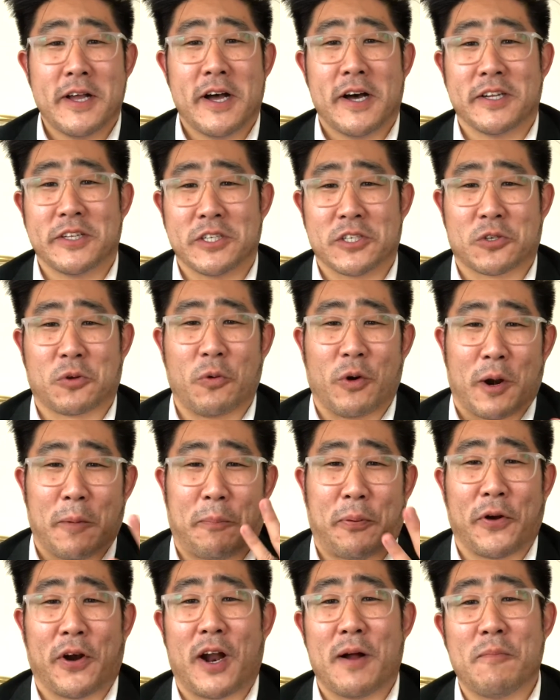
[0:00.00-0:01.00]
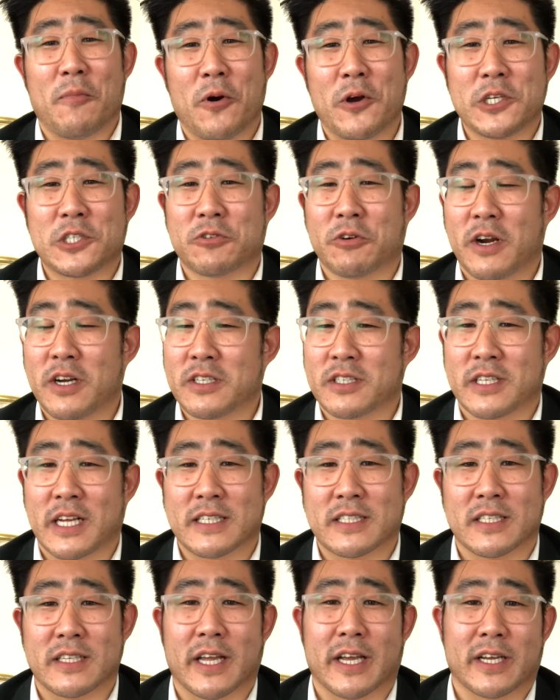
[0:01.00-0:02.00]
and you just want to put on moisturizer.
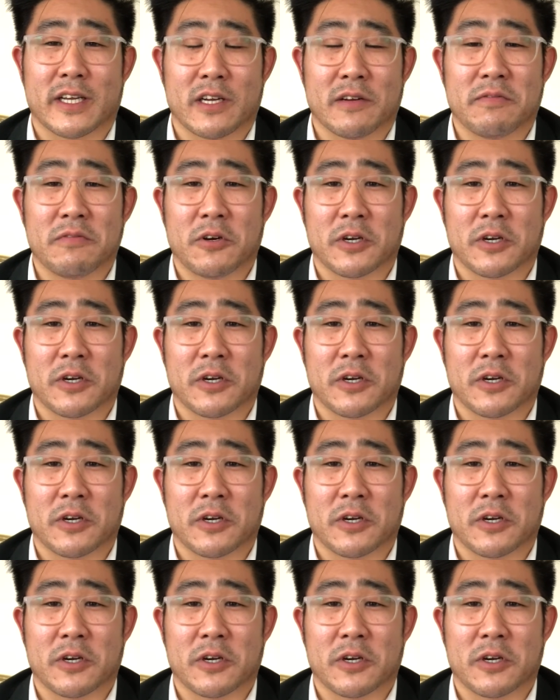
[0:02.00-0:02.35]
That's a negative.